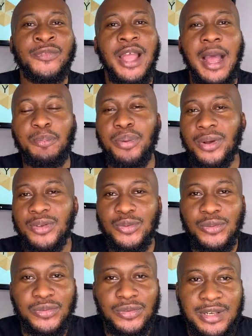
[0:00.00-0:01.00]

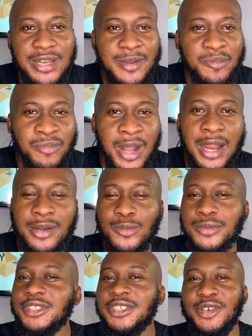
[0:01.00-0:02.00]
Apostle Suleman,
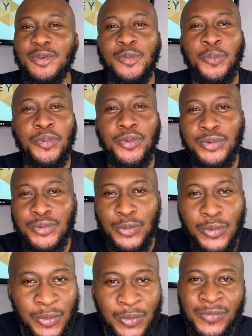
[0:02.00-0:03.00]
Uche
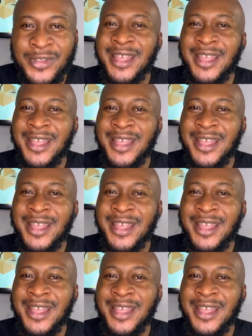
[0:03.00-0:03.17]
Obodo.